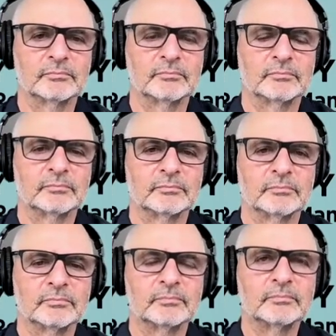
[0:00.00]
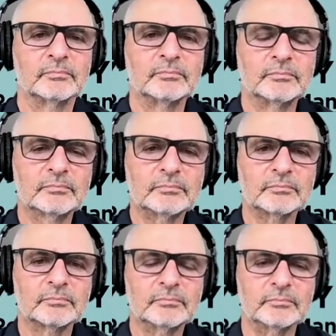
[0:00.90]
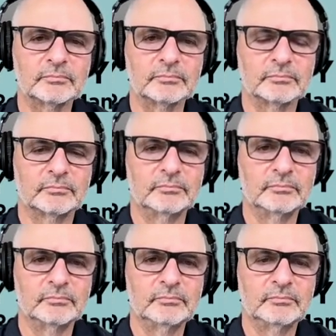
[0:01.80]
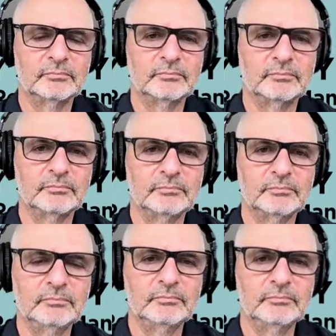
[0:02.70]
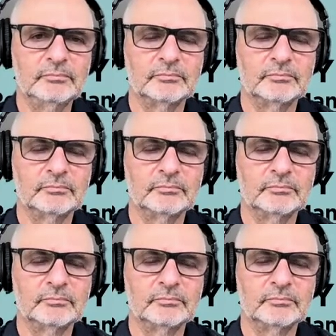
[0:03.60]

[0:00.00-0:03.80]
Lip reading: (not speaking)